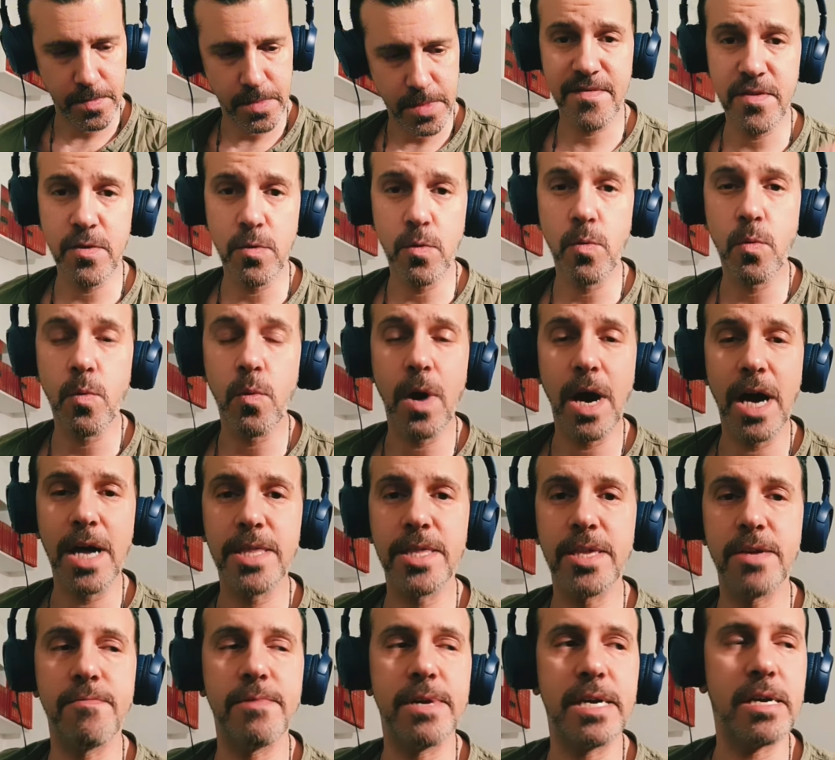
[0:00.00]
You're
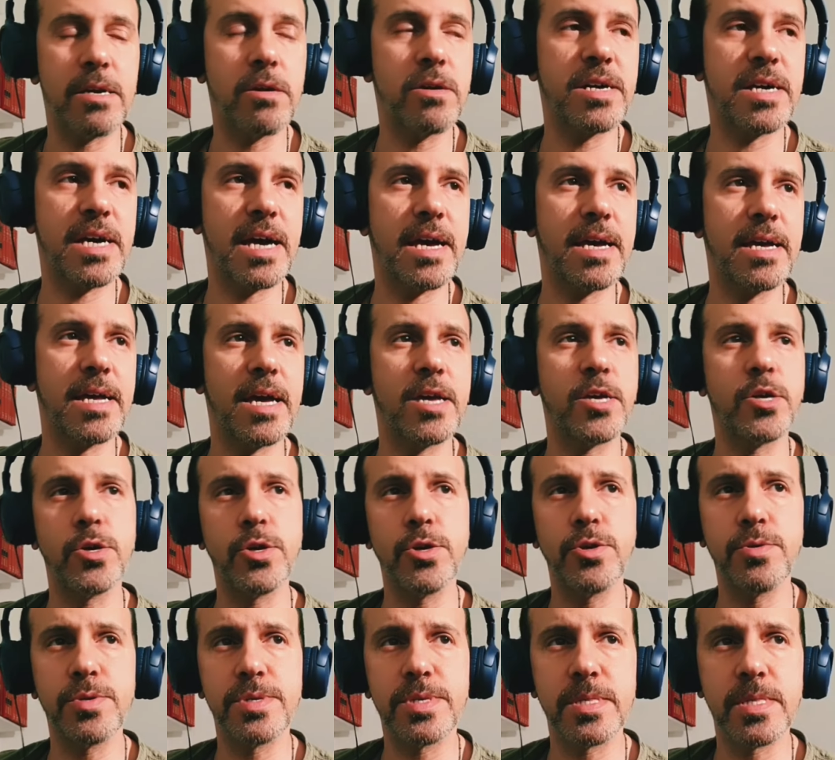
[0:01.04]
wondering, okay, yeah, you're
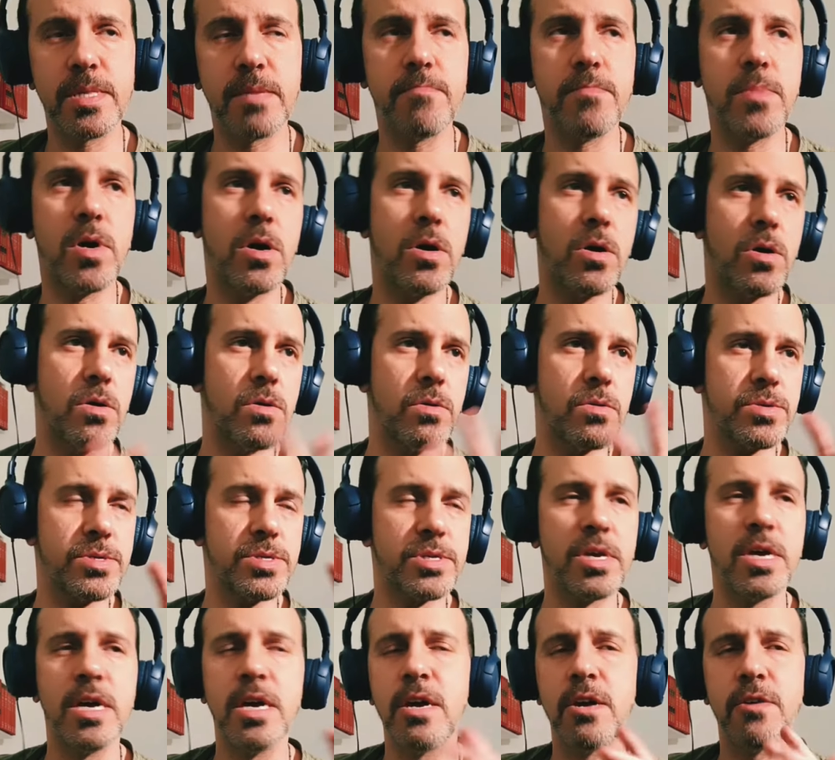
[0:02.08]
using the modes.
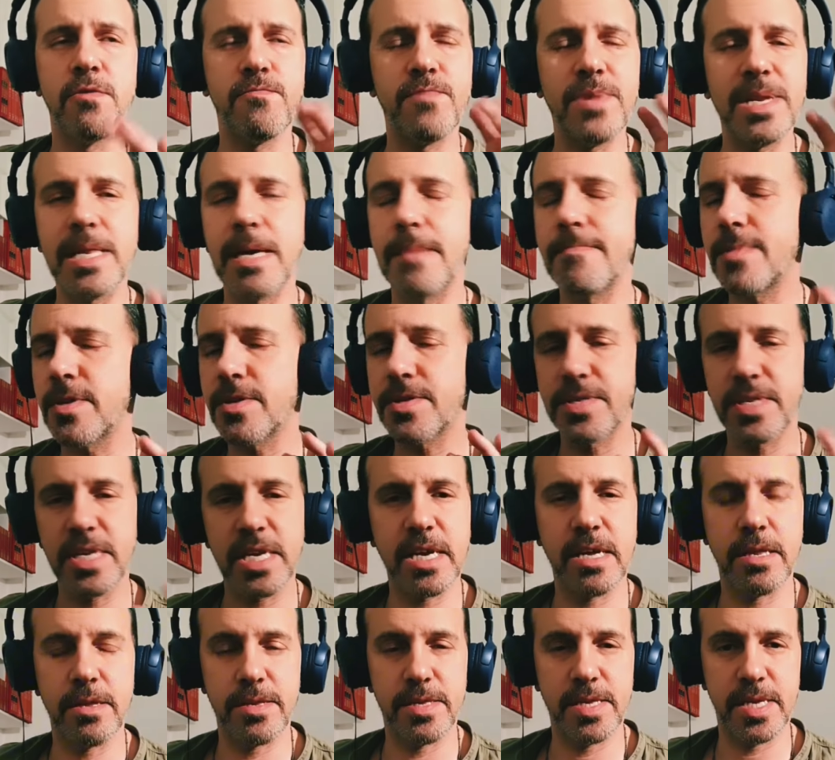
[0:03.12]
Really, I'm not
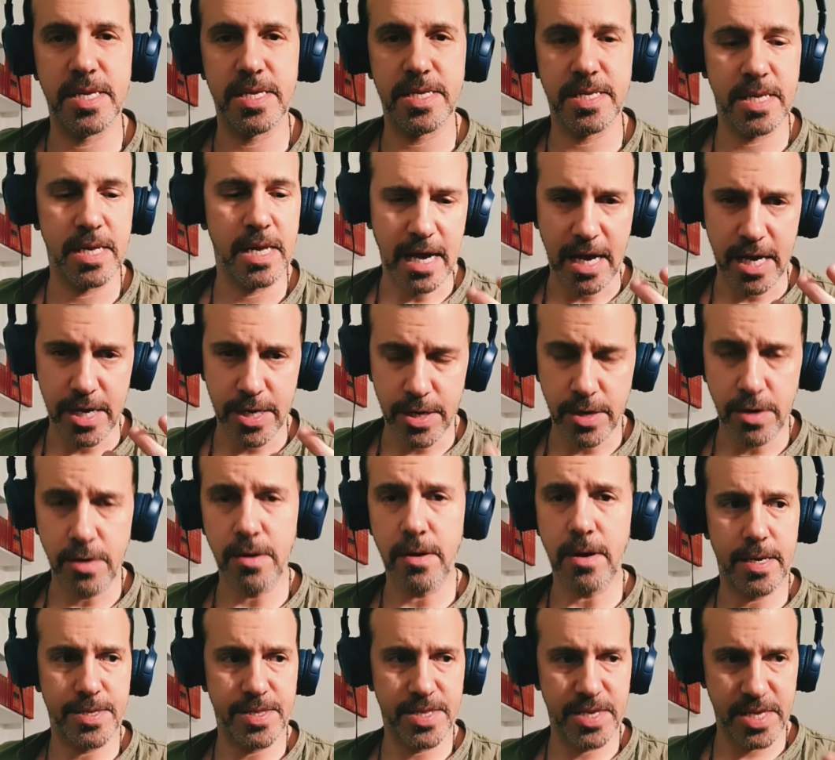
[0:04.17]
thinking of this. I know
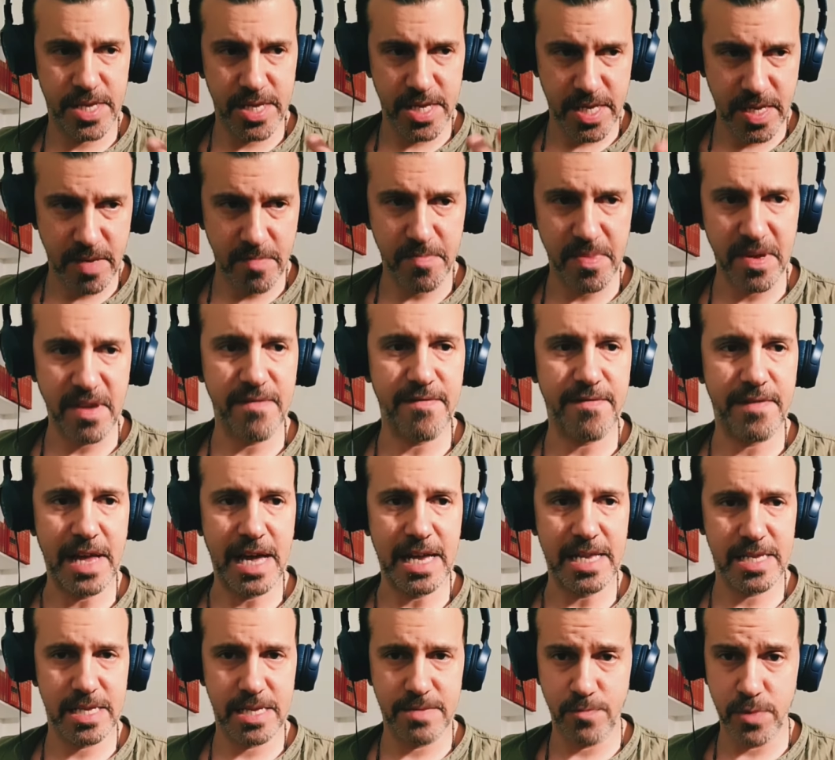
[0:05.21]
there is a B
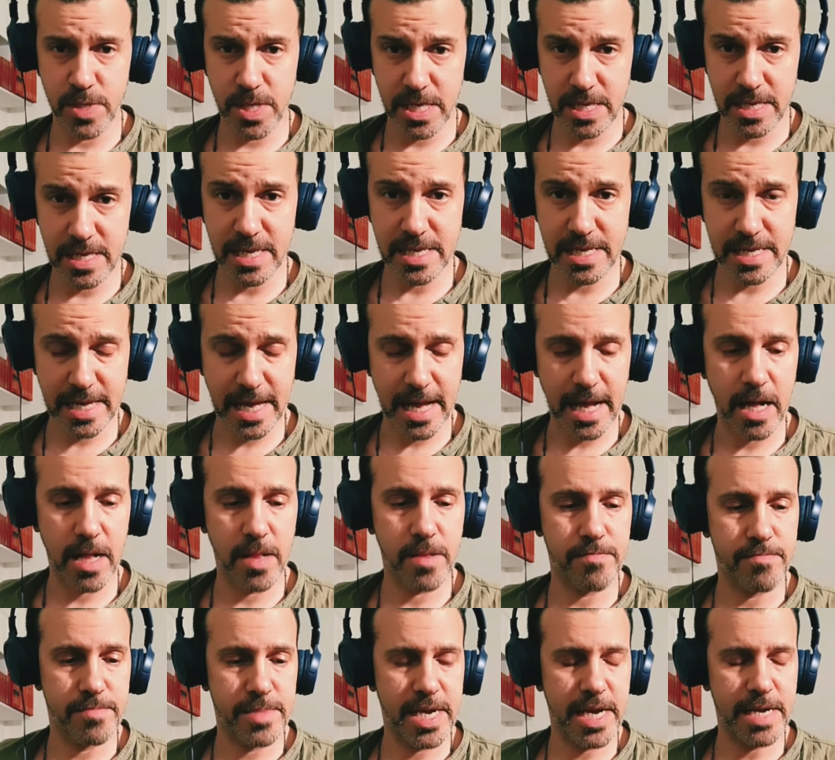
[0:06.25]
flat within the scale,
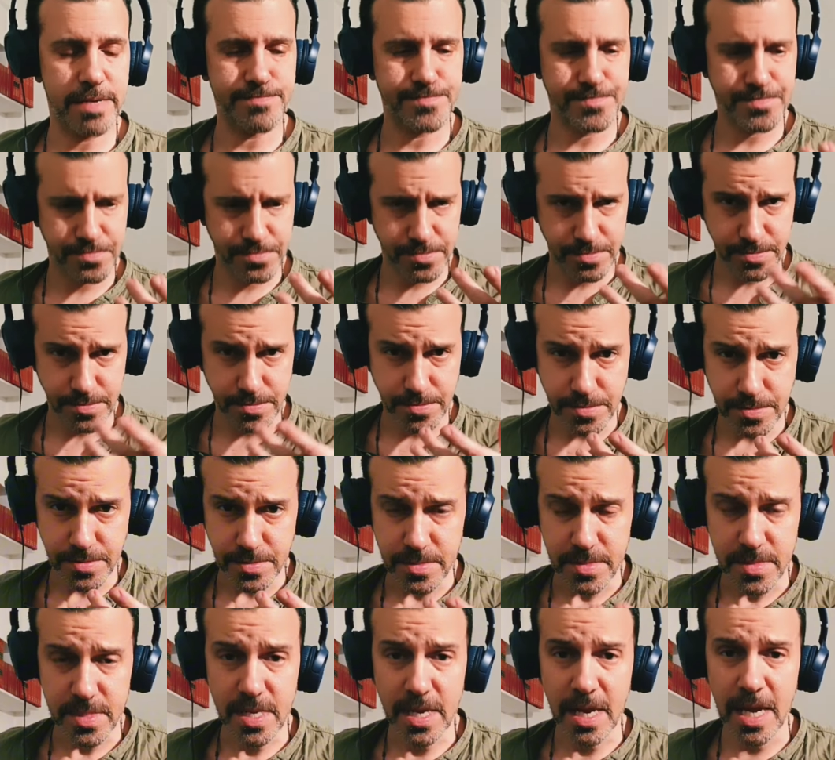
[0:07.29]
yeah?
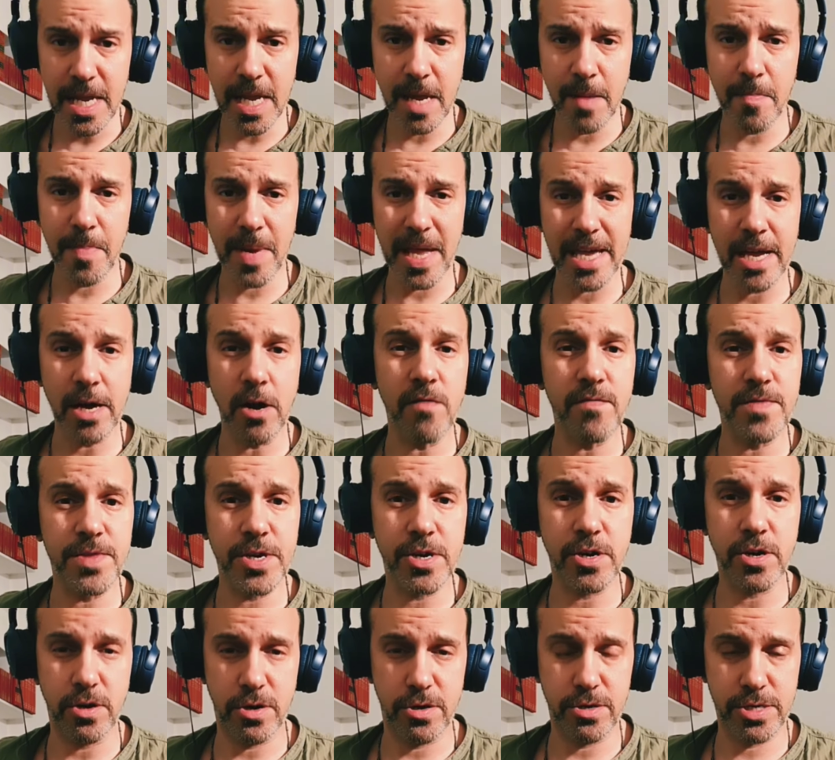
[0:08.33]
And I'm playing over the
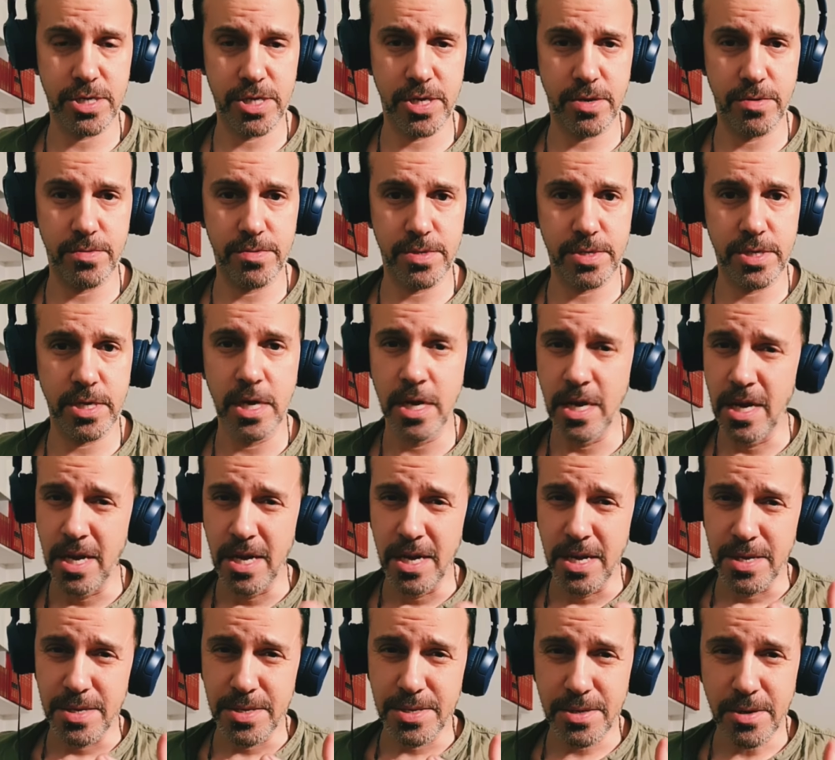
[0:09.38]
chord tones.
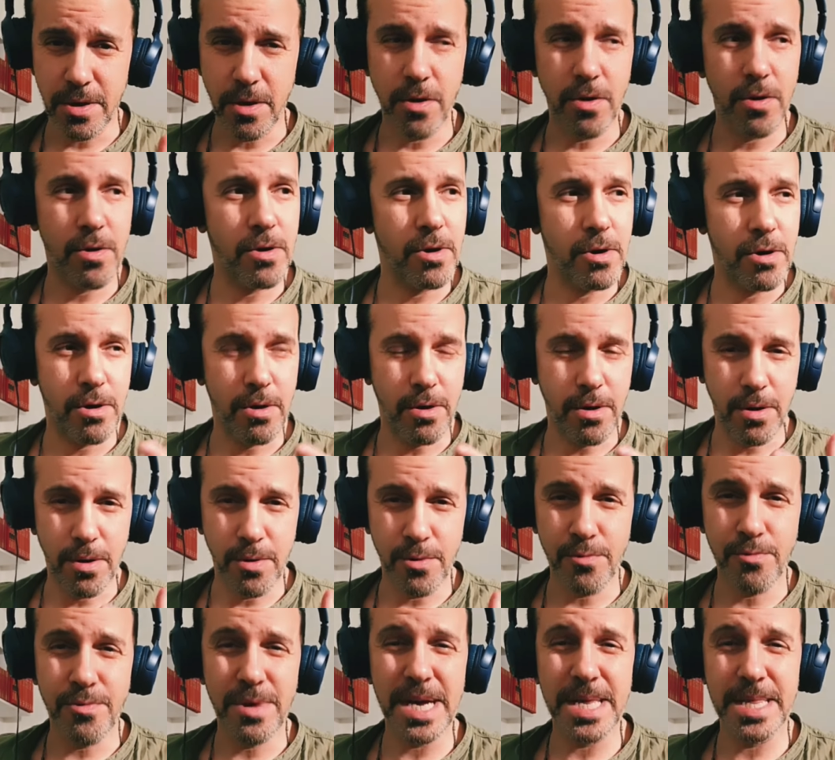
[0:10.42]
So
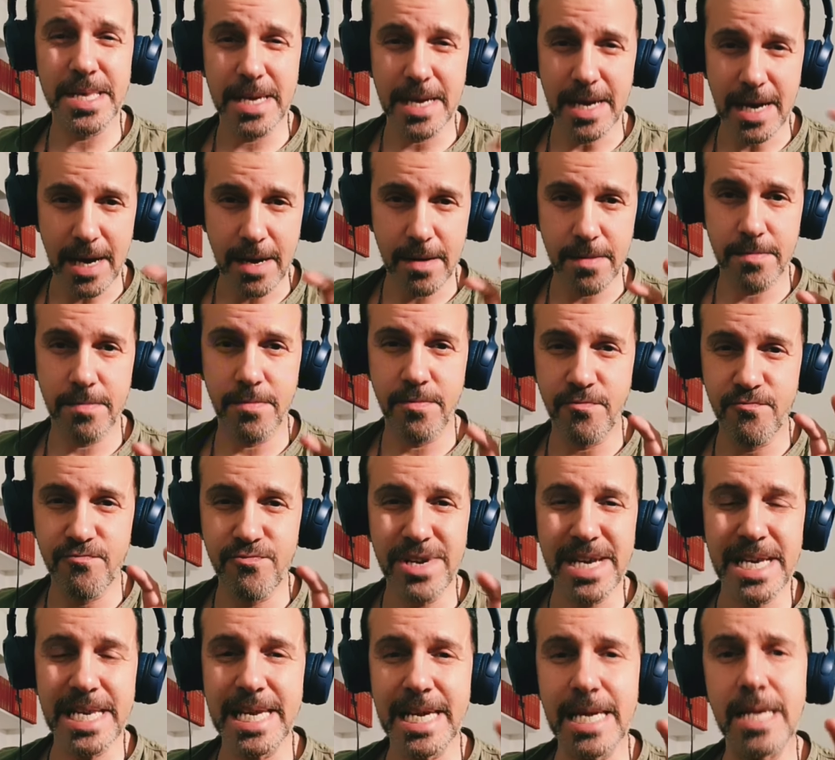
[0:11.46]
already I'm um,
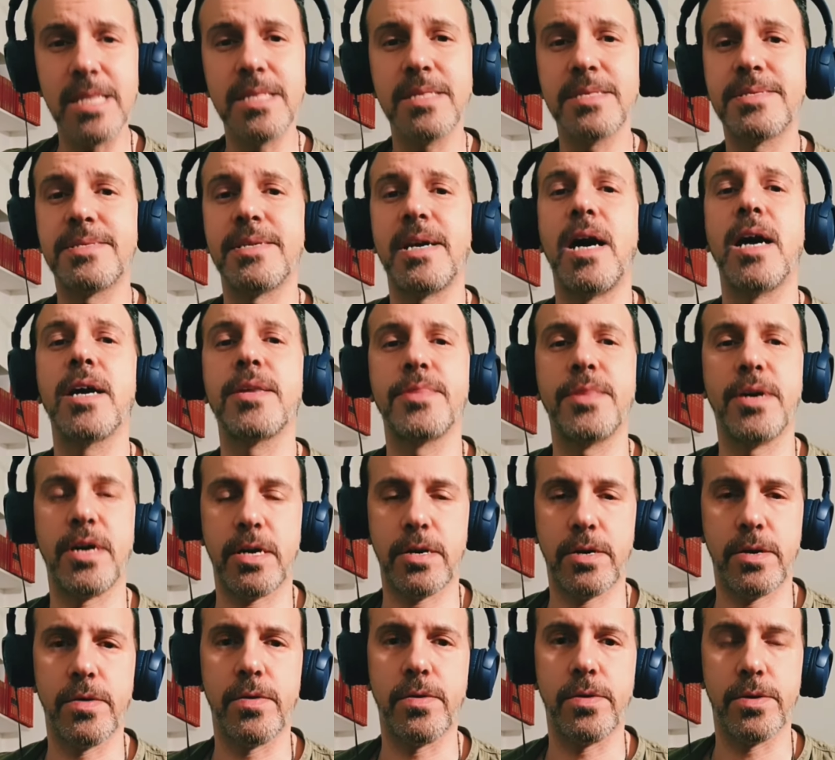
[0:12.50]
really inside that
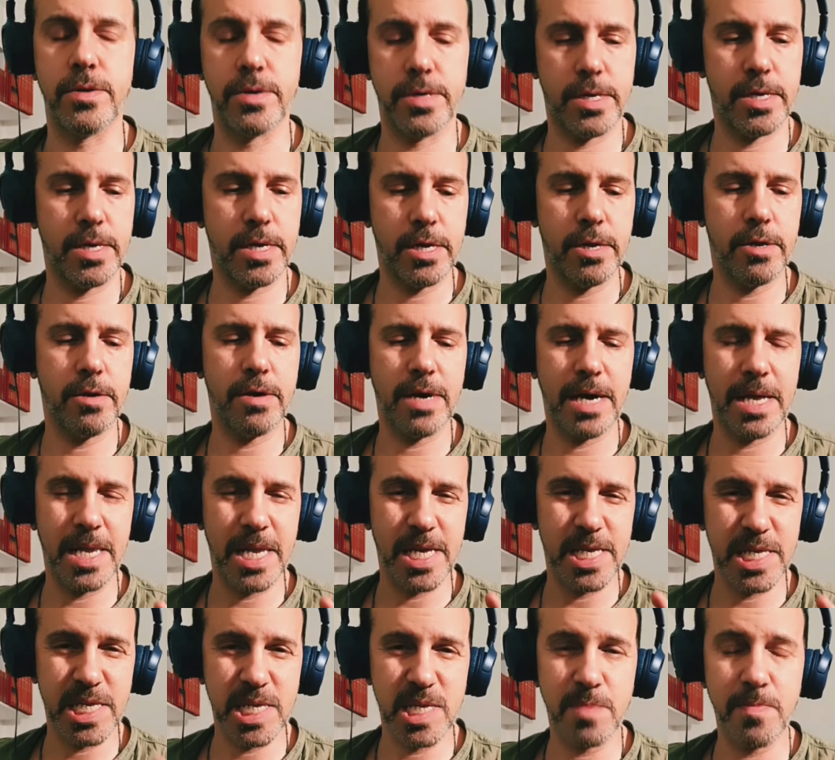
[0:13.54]
chord, you know, and I'm
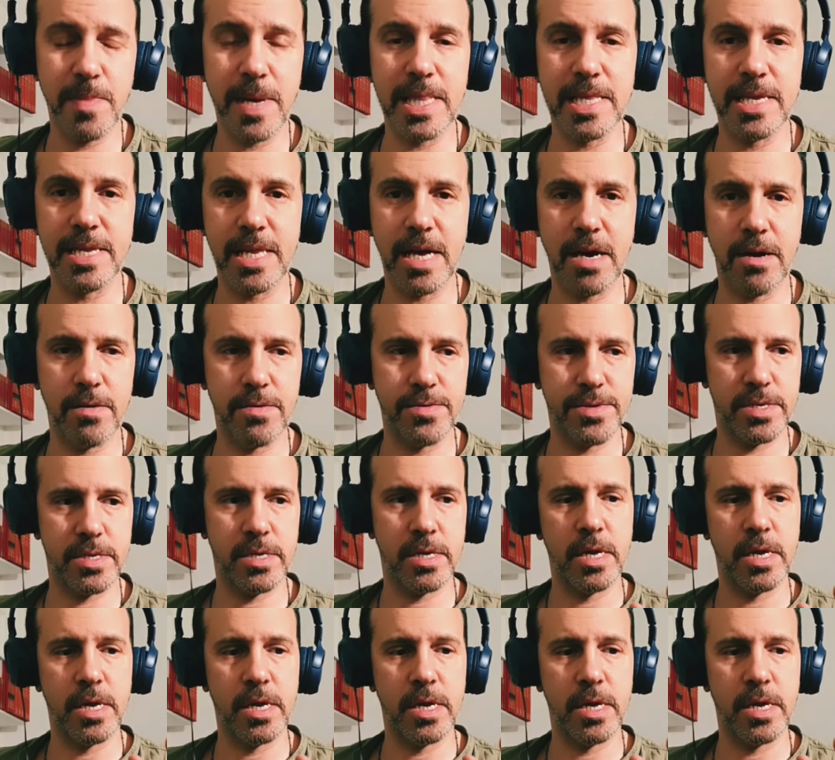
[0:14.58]
spelling out